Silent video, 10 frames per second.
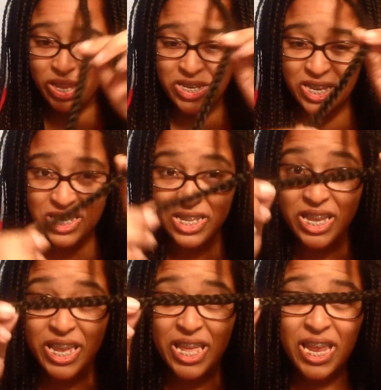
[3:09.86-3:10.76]
really just
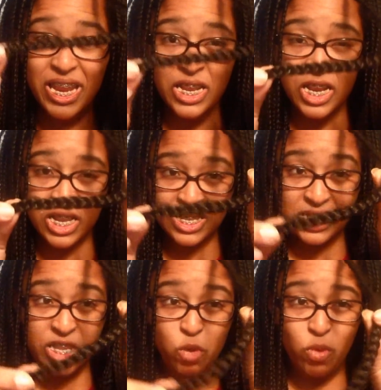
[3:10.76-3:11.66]
looking at it
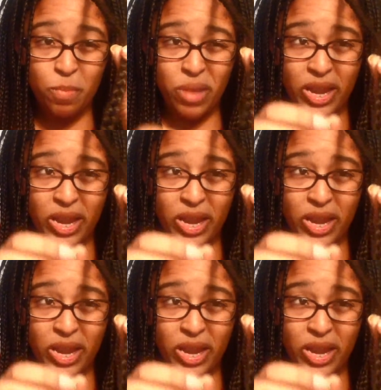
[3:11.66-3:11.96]
to see where